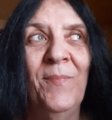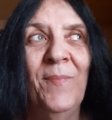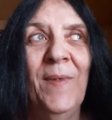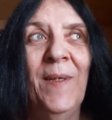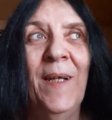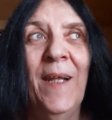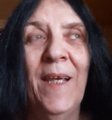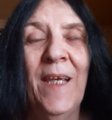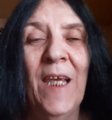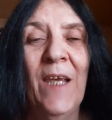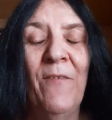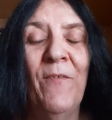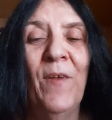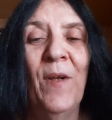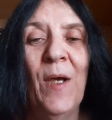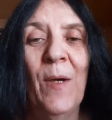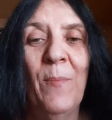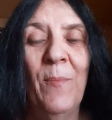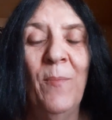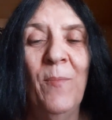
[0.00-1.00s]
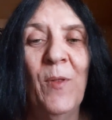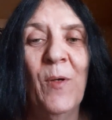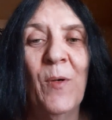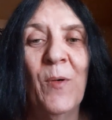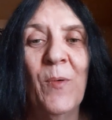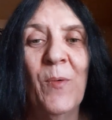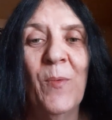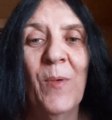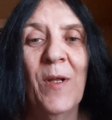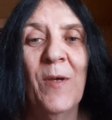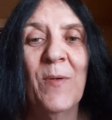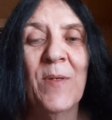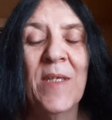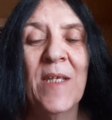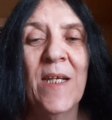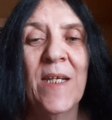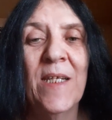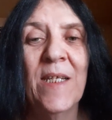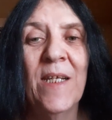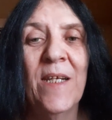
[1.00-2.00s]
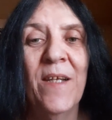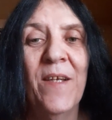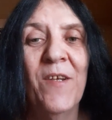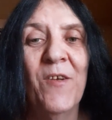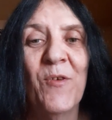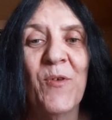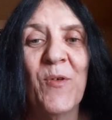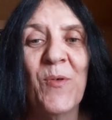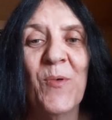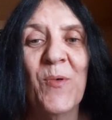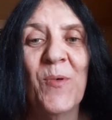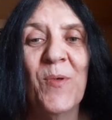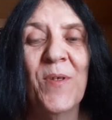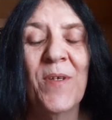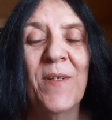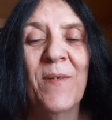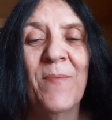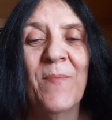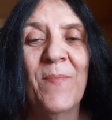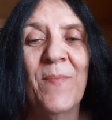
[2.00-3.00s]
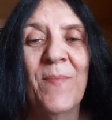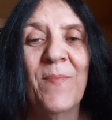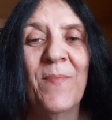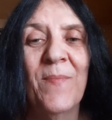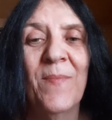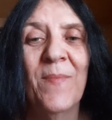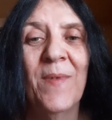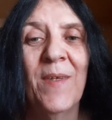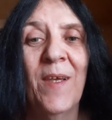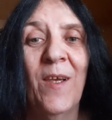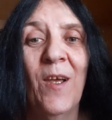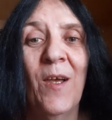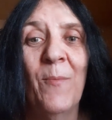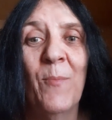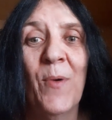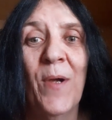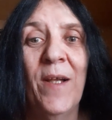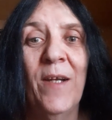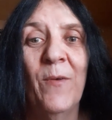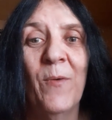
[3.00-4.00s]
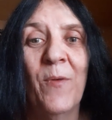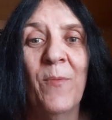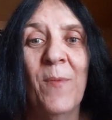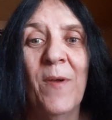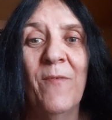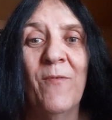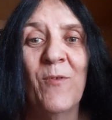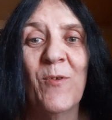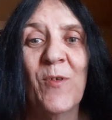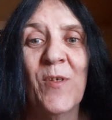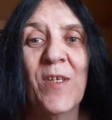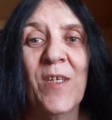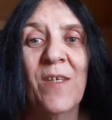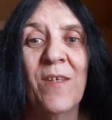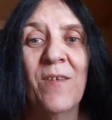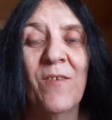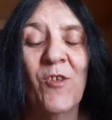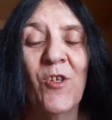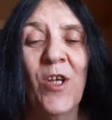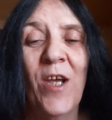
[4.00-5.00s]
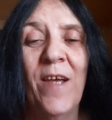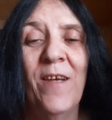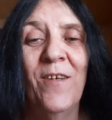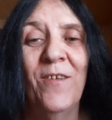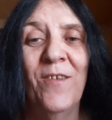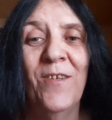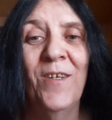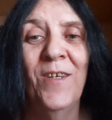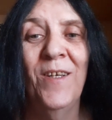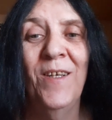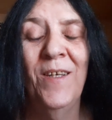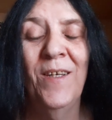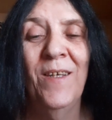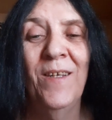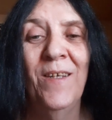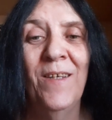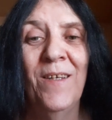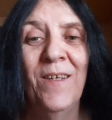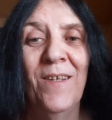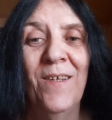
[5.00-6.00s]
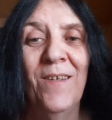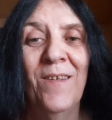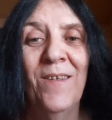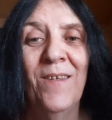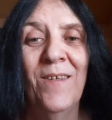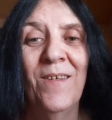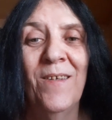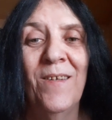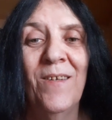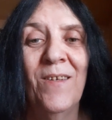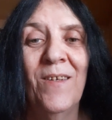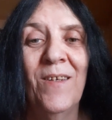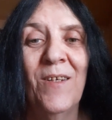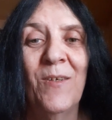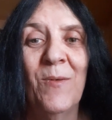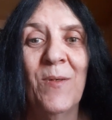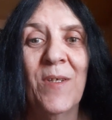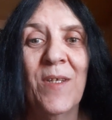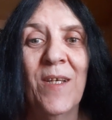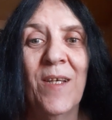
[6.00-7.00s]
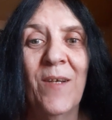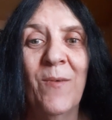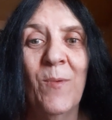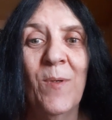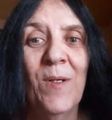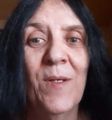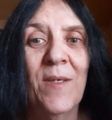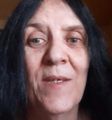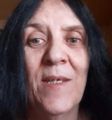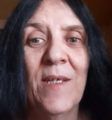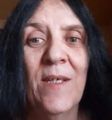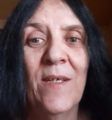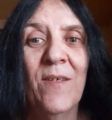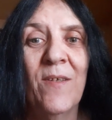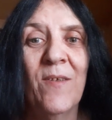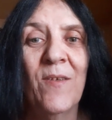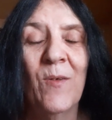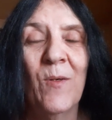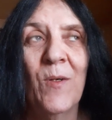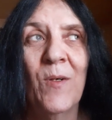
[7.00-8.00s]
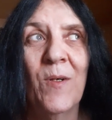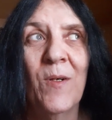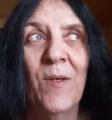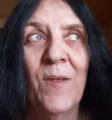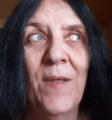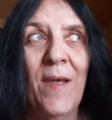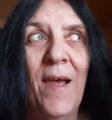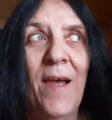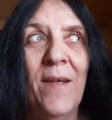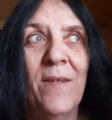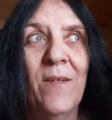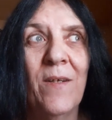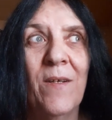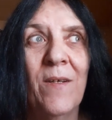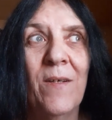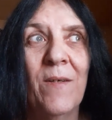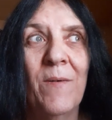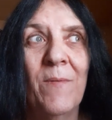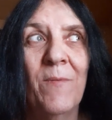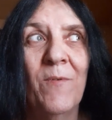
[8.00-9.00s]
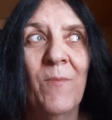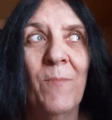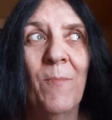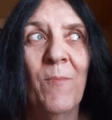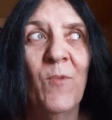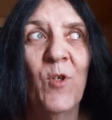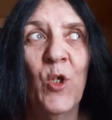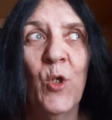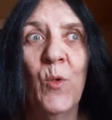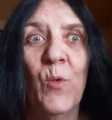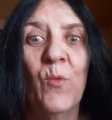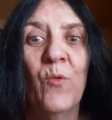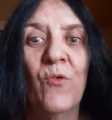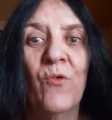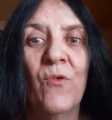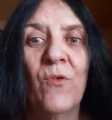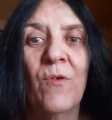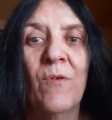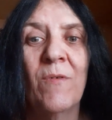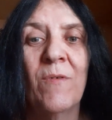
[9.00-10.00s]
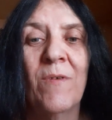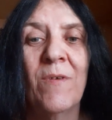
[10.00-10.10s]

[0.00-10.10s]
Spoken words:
And I gave it up, though, when I was 19 years old. And I got pregnant with my first child. And I was like, well, it's this or that. Choose.